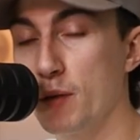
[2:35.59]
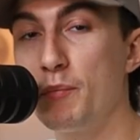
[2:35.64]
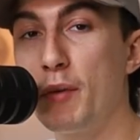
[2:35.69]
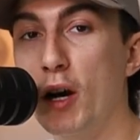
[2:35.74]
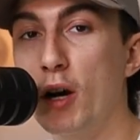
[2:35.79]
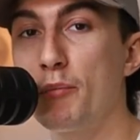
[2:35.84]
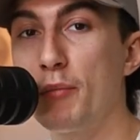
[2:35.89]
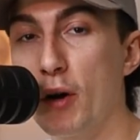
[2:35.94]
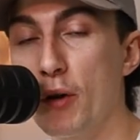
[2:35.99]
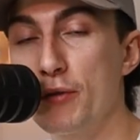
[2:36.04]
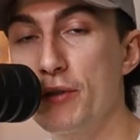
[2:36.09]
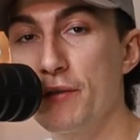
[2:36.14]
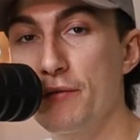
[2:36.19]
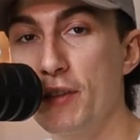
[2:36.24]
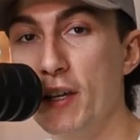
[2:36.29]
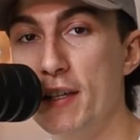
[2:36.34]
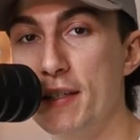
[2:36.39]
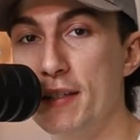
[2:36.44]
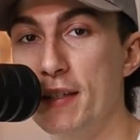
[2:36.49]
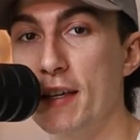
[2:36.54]
The bare bones of
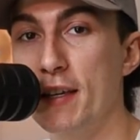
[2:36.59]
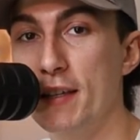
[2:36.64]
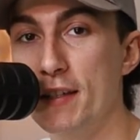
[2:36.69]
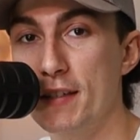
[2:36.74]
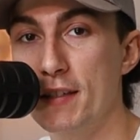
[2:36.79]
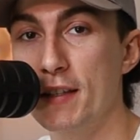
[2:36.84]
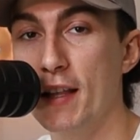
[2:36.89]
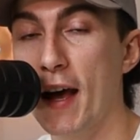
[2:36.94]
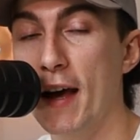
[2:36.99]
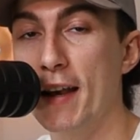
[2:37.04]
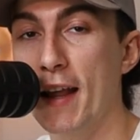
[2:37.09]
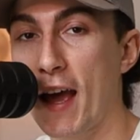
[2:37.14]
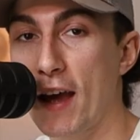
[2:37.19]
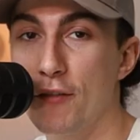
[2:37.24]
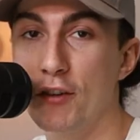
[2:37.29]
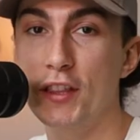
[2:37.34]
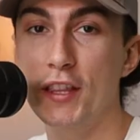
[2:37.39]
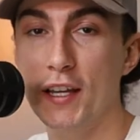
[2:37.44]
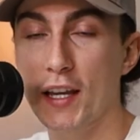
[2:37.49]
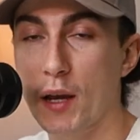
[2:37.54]
this is that
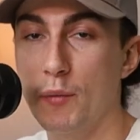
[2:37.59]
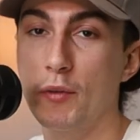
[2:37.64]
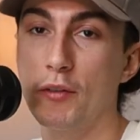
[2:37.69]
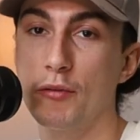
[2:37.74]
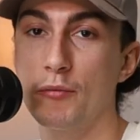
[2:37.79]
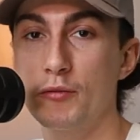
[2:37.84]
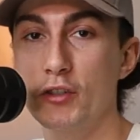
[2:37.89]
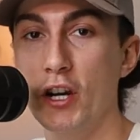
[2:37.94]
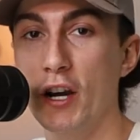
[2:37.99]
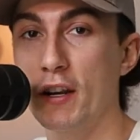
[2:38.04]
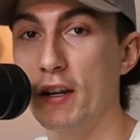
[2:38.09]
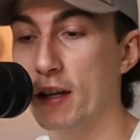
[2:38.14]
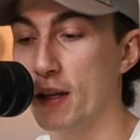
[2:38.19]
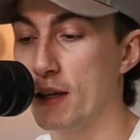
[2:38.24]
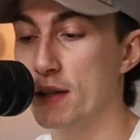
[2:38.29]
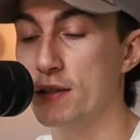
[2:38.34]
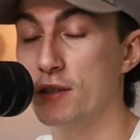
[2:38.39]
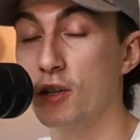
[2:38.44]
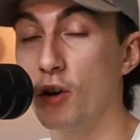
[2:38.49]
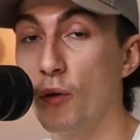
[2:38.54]
everything coming from China
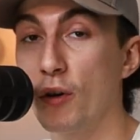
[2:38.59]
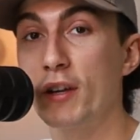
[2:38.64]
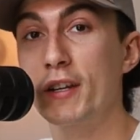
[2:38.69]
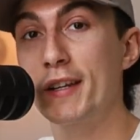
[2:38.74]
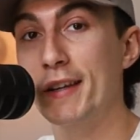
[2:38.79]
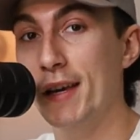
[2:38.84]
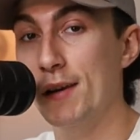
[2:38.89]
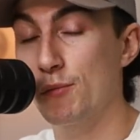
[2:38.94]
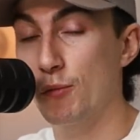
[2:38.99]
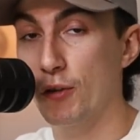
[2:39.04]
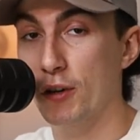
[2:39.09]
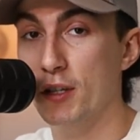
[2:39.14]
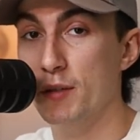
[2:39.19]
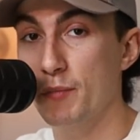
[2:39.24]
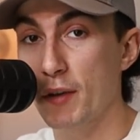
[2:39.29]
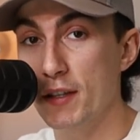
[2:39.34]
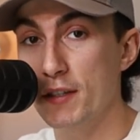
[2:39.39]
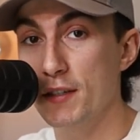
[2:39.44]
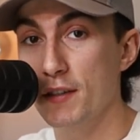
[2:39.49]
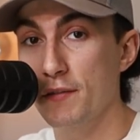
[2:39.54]
is going to get more expensive